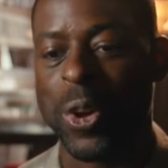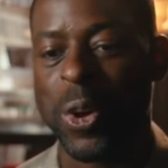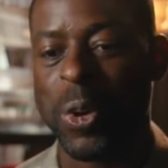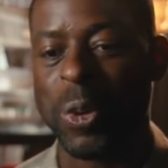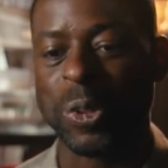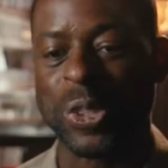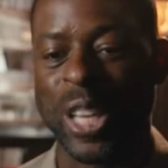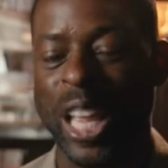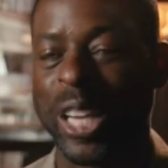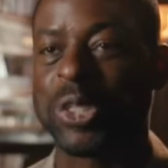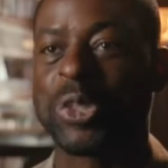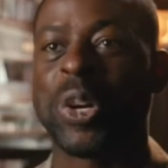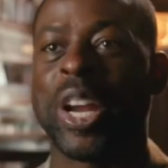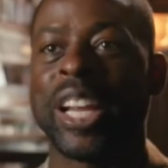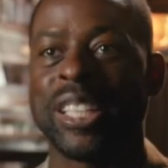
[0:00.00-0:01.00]
who's like
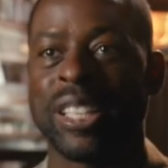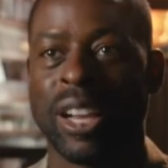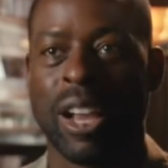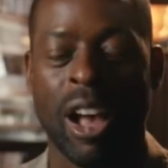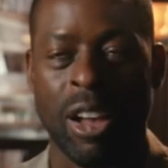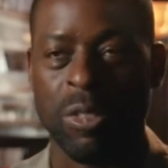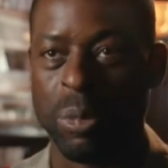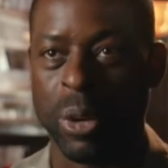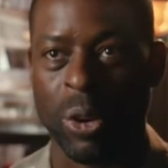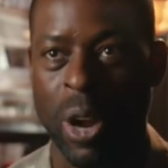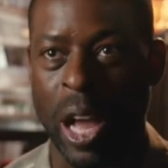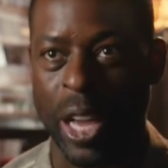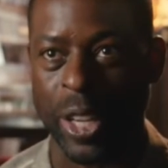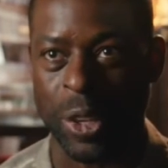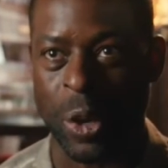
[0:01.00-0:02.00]
trained in Krav
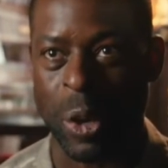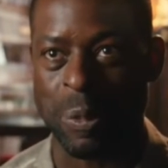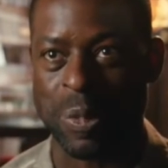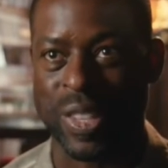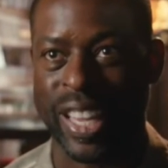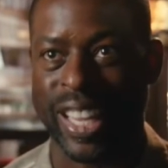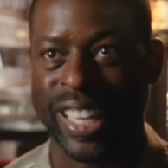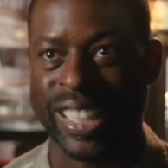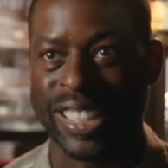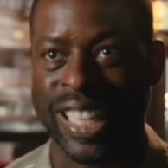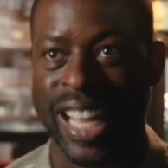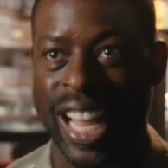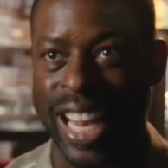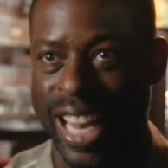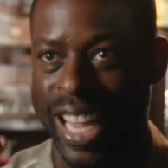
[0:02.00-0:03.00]
Maga, You know what I'm saying? It's
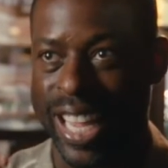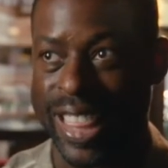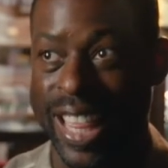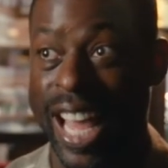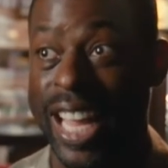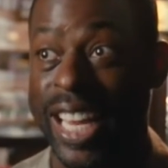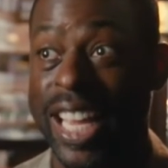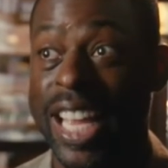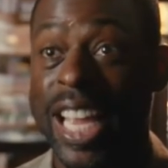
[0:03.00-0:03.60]
not like that.